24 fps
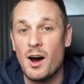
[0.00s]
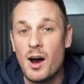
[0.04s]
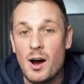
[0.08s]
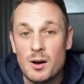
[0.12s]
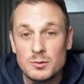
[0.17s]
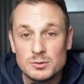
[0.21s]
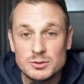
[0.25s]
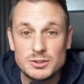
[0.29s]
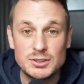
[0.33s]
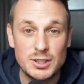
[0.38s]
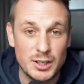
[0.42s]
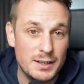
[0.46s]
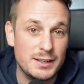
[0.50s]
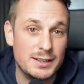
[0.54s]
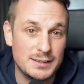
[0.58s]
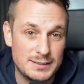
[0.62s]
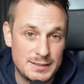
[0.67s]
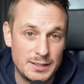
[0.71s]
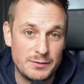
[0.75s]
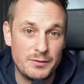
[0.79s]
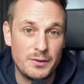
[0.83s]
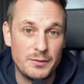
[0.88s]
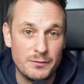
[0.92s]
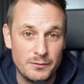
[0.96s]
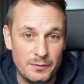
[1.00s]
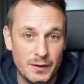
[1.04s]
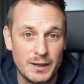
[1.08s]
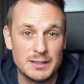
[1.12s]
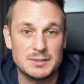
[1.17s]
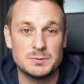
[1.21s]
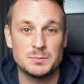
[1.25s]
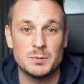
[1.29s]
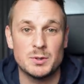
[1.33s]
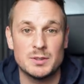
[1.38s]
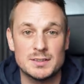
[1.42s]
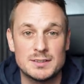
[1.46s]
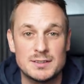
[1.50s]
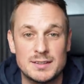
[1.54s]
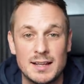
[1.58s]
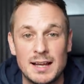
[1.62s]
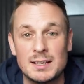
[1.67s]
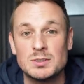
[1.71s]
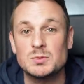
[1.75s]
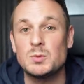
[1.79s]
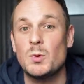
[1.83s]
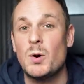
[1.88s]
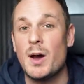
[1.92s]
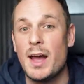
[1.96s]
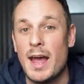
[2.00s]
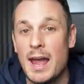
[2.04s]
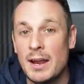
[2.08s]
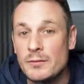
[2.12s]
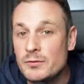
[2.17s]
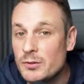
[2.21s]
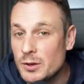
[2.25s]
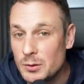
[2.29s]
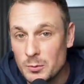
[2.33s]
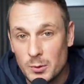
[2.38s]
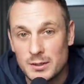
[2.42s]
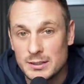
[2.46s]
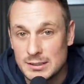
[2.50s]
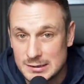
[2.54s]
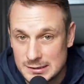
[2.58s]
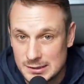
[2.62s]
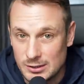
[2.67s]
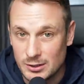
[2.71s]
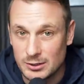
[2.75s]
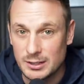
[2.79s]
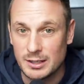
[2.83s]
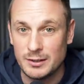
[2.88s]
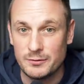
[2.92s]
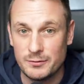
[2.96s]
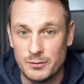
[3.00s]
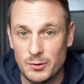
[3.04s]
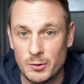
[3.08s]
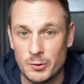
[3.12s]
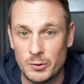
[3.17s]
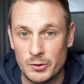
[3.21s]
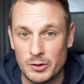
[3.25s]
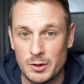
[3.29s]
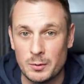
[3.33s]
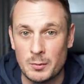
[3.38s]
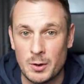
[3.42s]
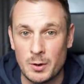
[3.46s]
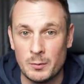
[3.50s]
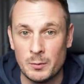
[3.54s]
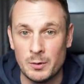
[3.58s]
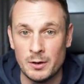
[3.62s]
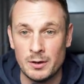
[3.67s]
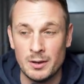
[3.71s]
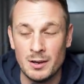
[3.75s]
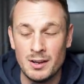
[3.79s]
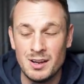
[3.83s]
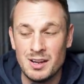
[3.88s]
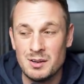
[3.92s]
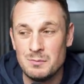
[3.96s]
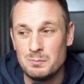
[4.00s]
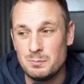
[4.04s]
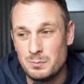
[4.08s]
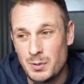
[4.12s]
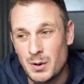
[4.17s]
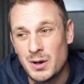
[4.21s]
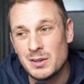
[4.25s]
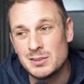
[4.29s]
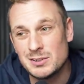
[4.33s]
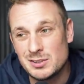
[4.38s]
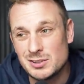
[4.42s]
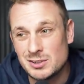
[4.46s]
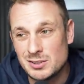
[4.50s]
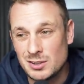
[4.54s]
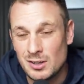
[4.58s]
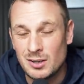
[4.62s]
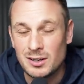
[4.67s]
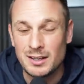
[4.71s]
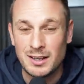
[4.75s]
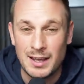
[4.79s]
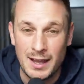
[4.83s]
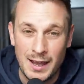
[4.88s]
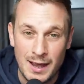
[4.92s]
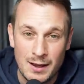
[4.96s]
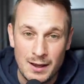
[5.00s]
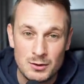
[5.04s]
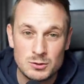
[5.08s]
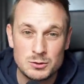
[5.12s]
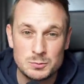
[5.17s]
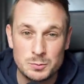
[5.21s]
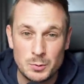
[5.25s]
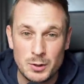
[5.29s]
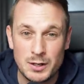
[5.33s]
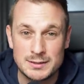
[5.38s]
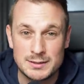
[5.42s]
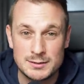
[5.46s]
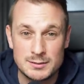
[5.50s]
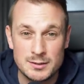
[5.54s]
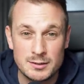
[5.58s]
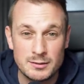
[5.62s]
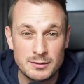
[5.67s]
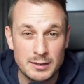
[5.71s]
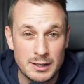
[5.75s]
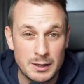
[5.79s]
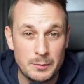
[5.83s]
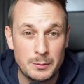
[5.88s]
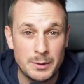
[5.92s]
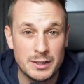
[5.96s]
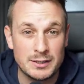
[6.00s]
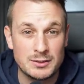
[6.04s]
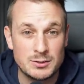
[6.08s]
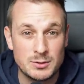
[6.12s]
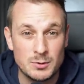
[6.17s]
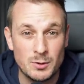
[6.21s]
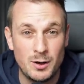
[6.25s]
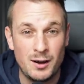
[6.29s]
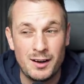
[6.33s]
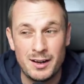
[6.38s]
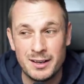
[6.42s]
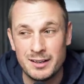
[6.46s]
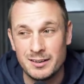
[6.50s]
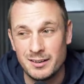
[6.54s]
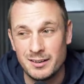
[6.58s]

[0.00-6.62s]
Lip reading: Alternative investments, that's what everyone is looking for at the moment. Bonds suck, house prices are a little bit too high